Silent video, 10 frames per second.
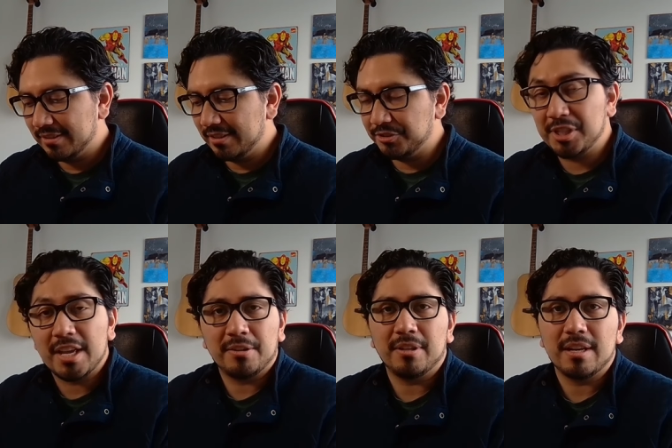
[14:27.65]
the
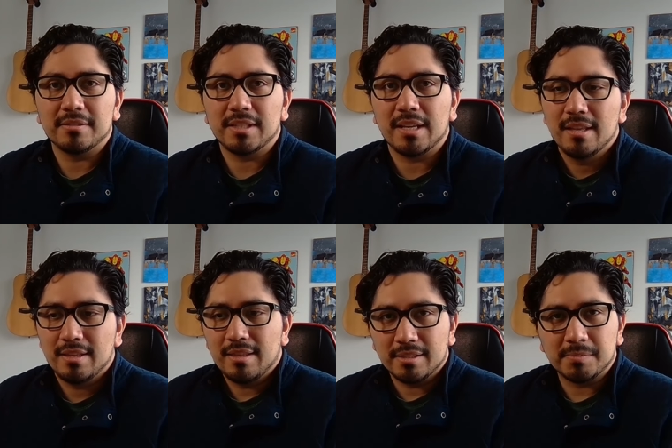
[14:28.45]
channel and I was like,
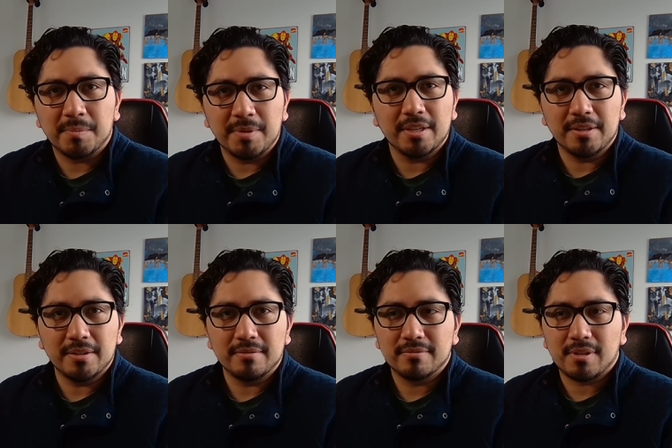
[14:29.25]
this would be a good
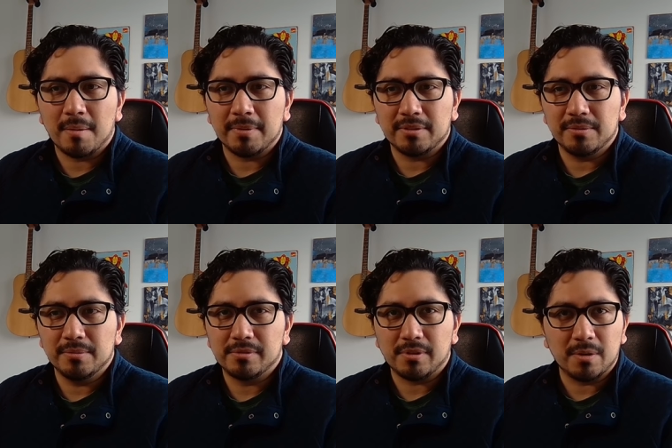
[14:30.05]
topic to
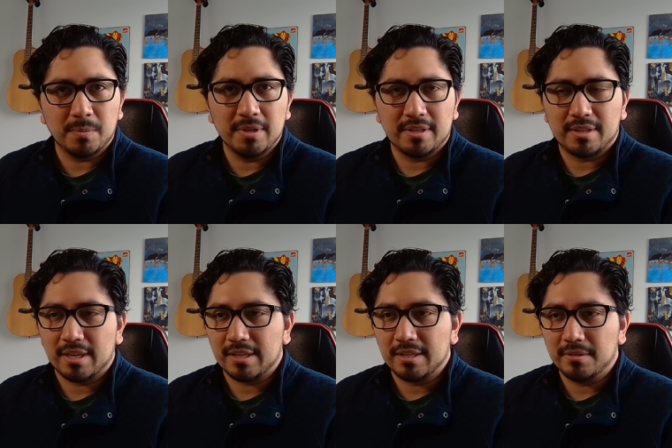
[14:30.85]
start with, kind
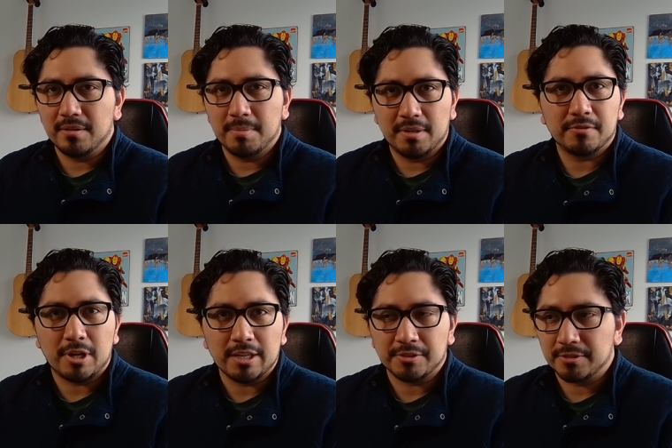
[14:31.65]
of get a little bit of
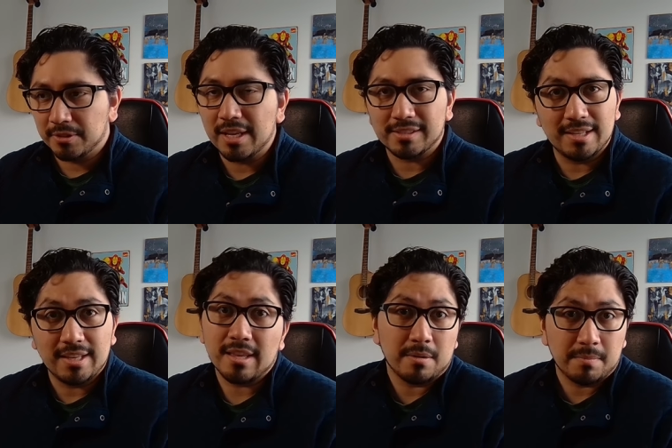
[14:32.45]
traction. So yes, I did
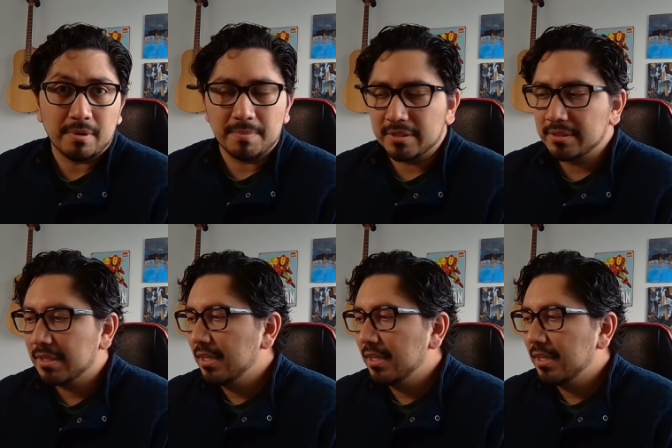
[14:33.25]
that on purpose